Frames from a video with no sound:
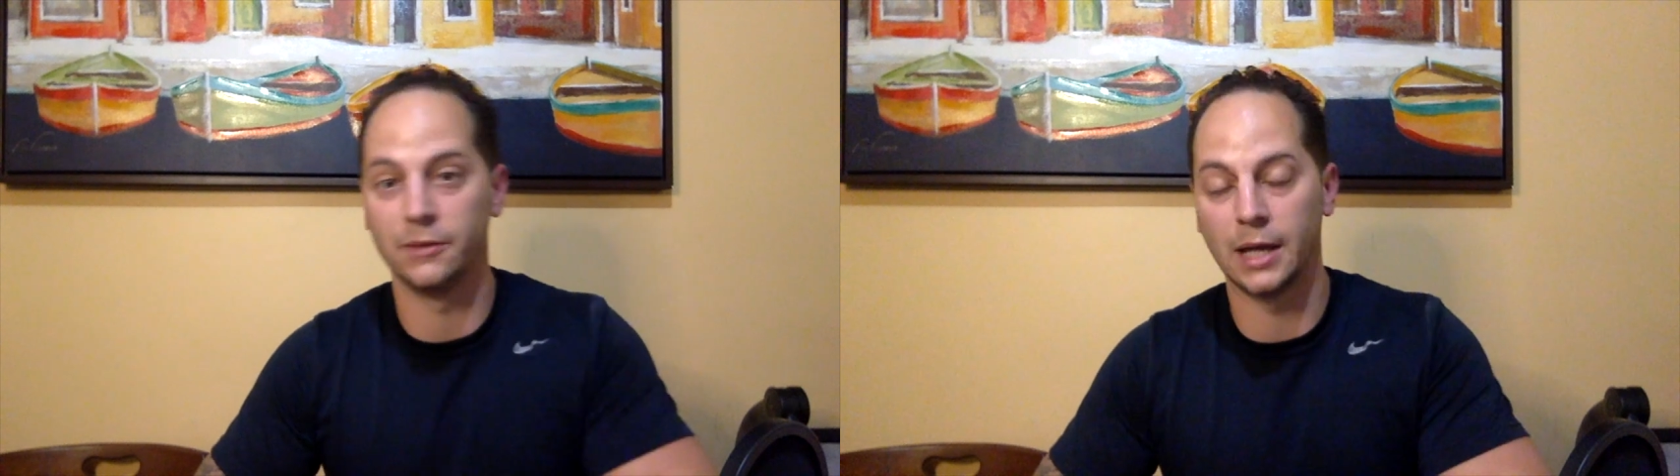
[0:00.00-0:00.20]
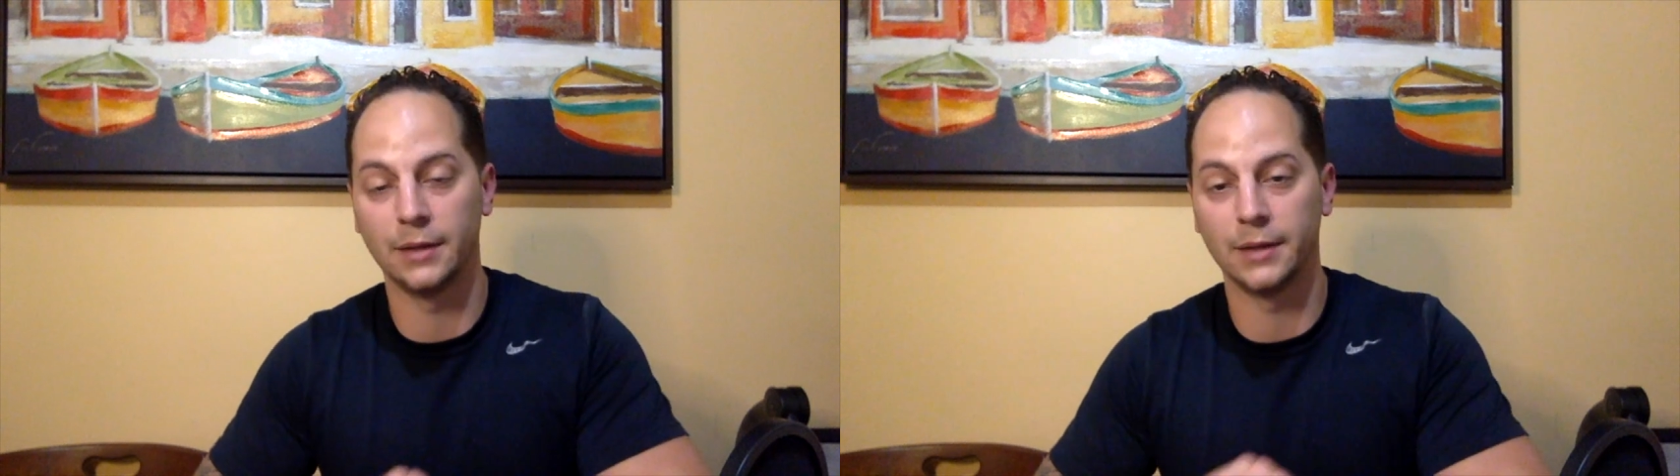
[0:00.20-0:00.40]

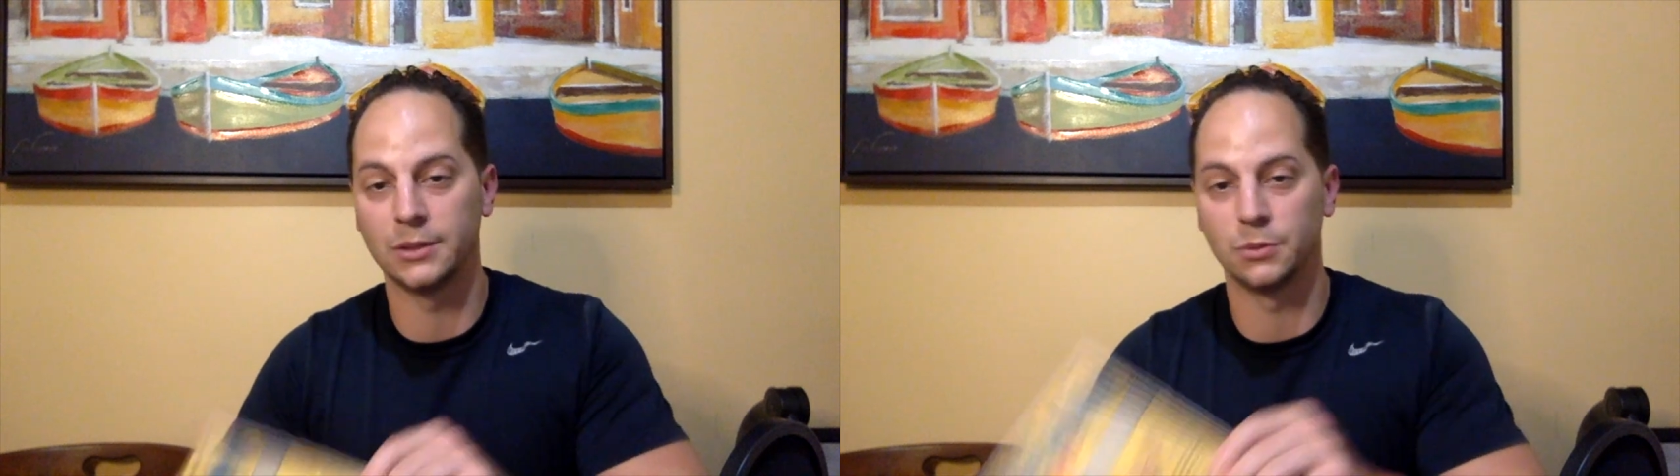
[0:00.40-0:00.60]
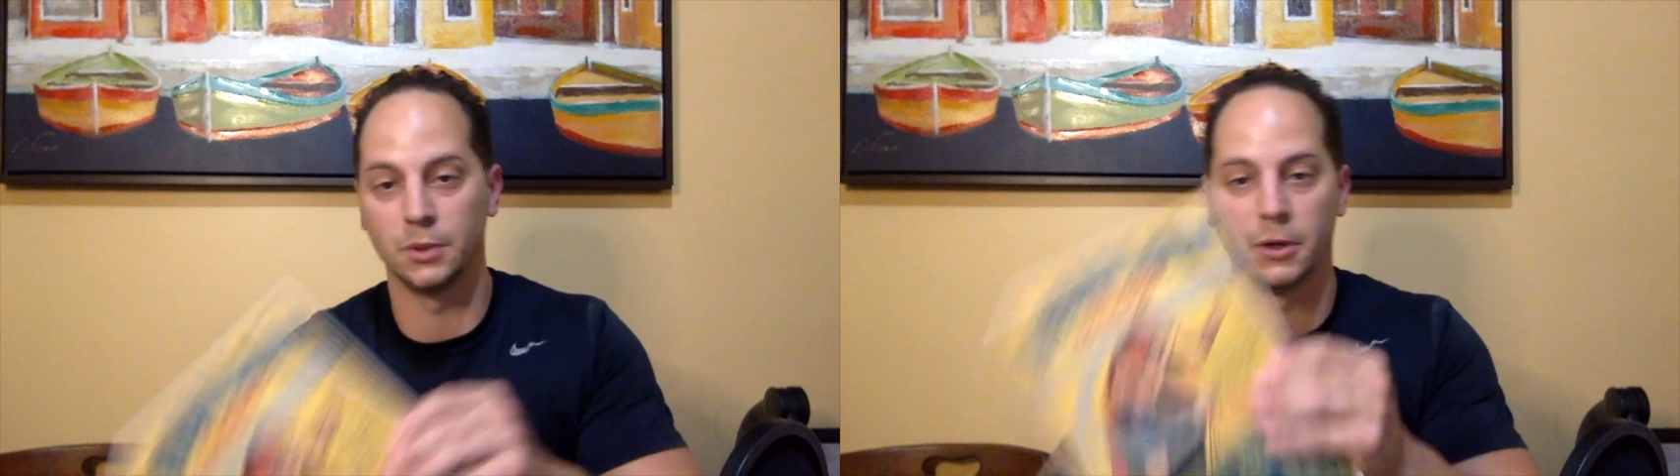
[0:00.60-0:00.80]
That, that's
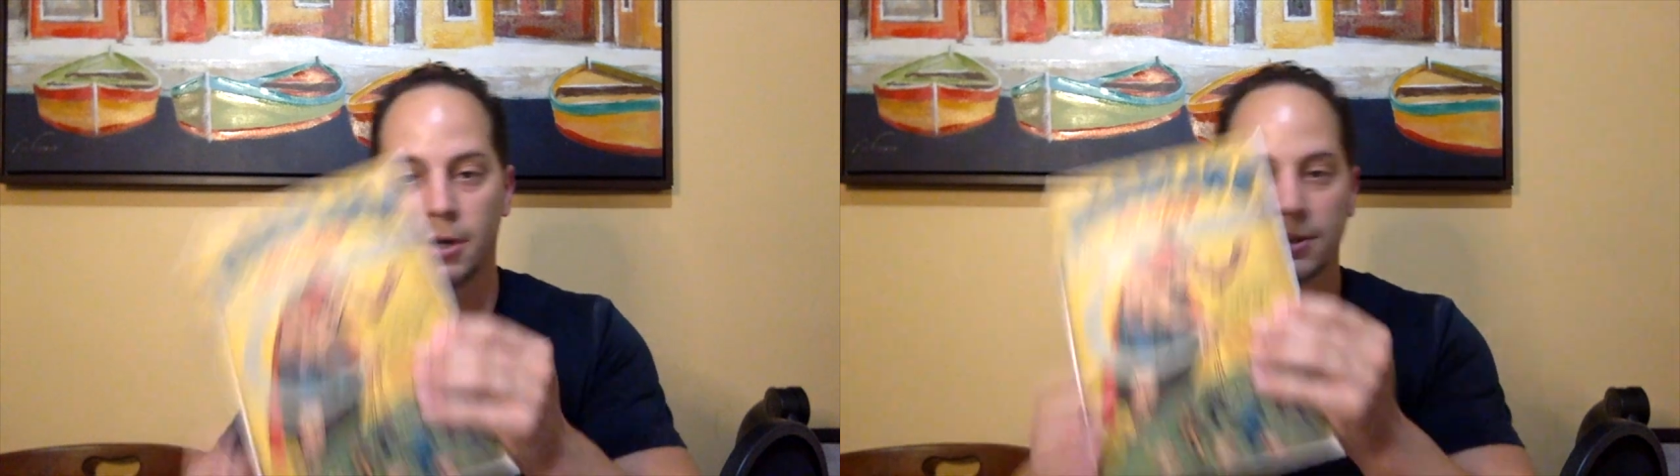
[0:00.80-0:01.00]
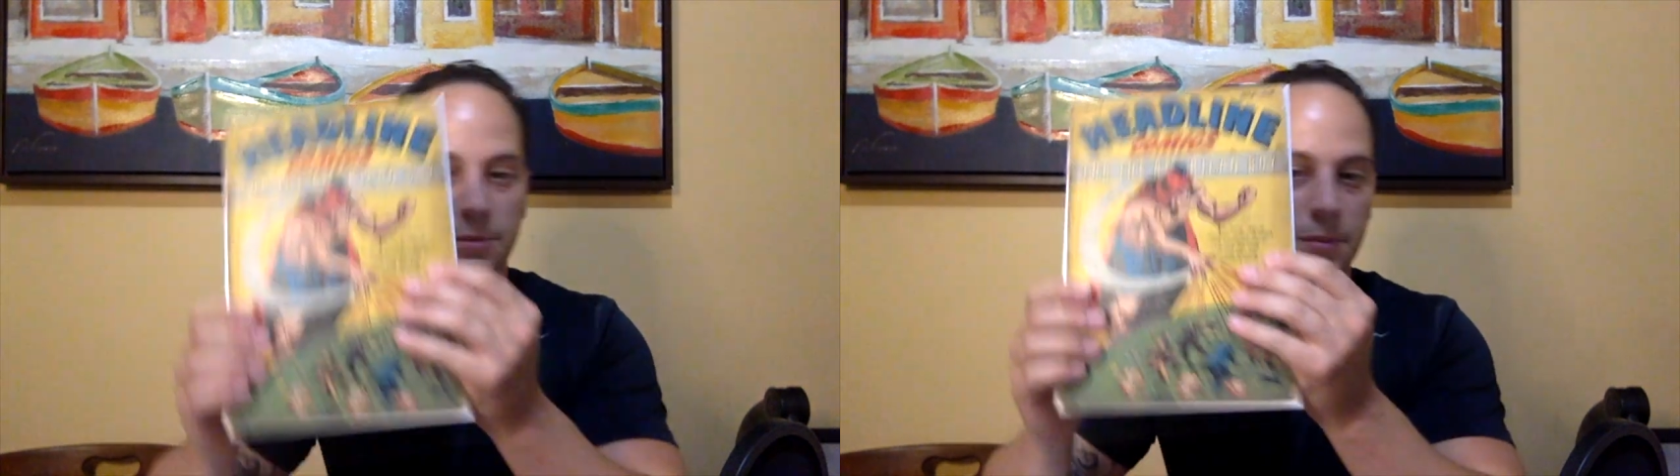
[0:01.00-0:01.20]
really
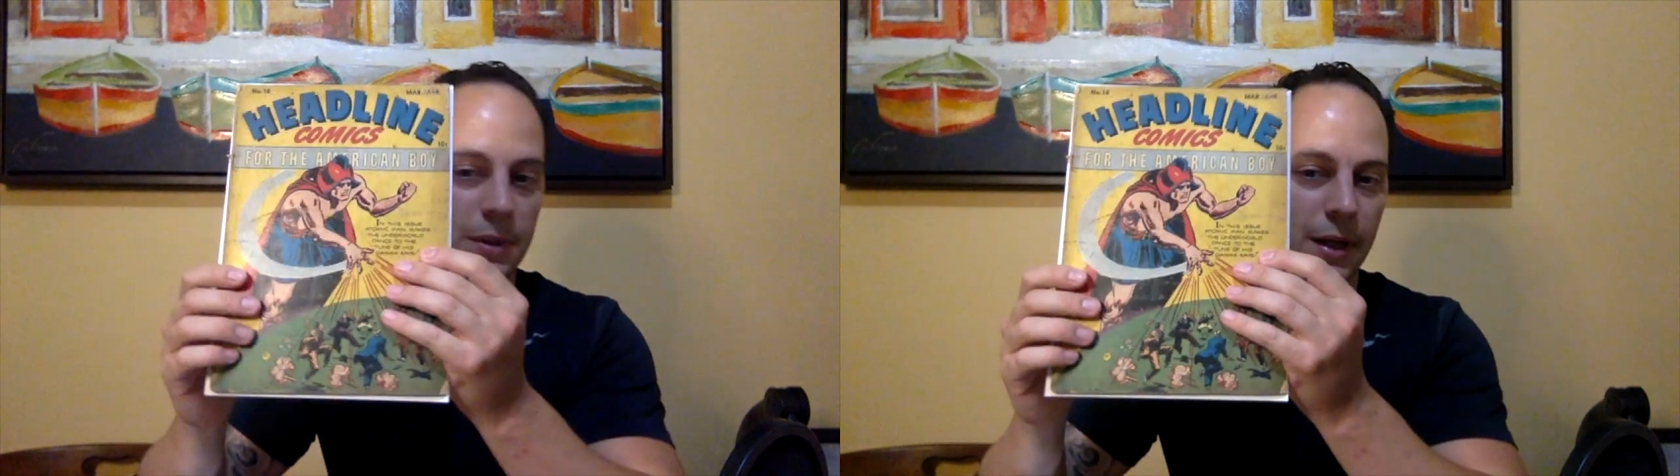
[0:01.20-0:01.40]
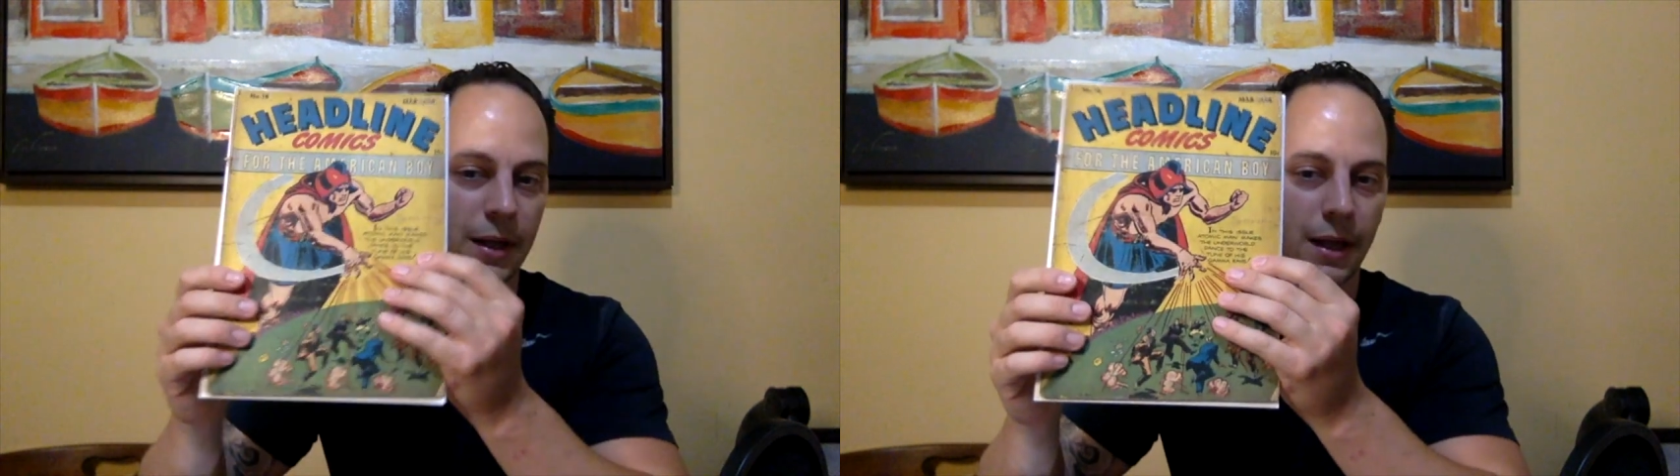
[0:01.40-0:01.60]
awesome.
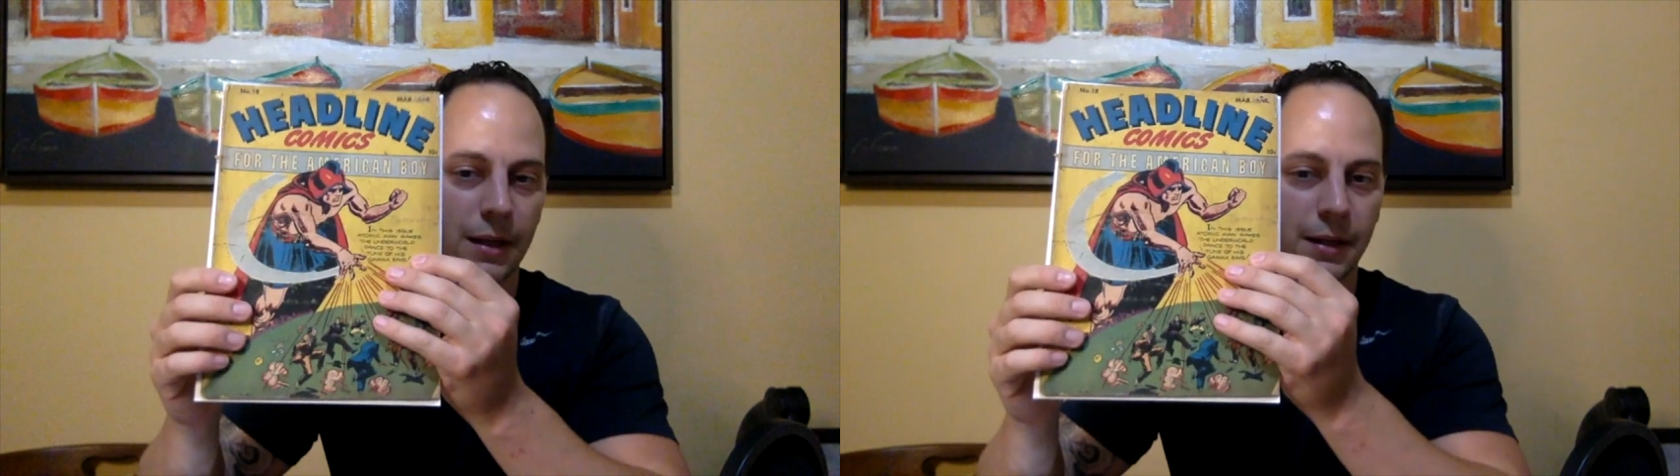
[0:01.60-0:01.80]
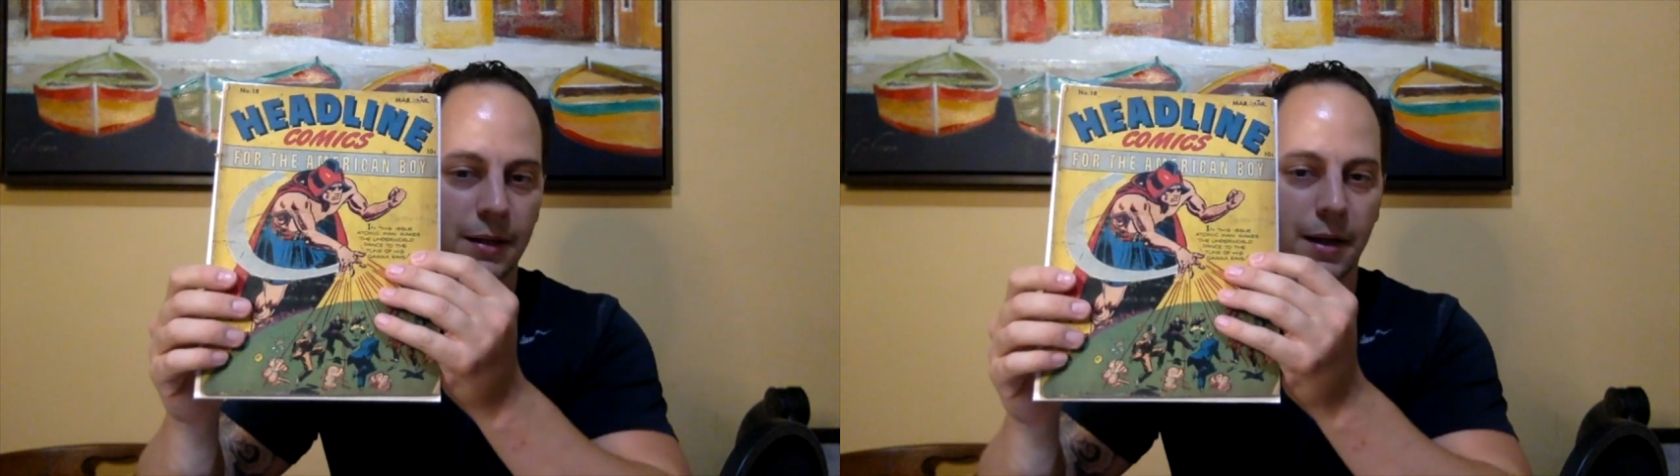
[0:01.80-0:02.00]
I, I
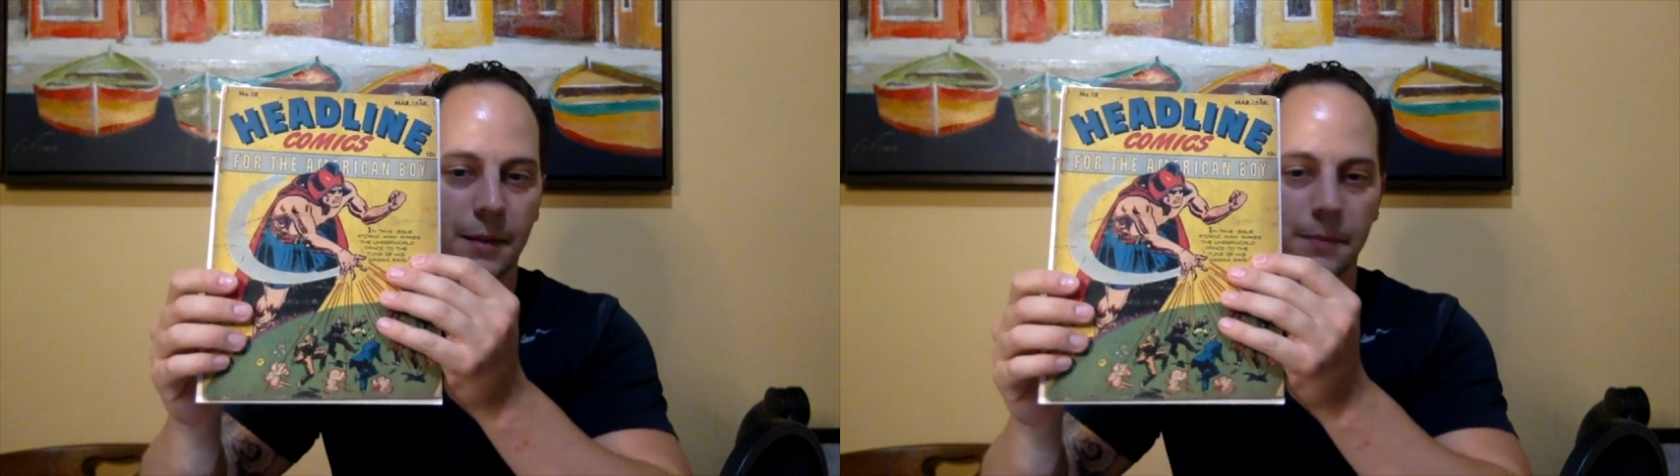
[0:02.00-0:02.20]
like that.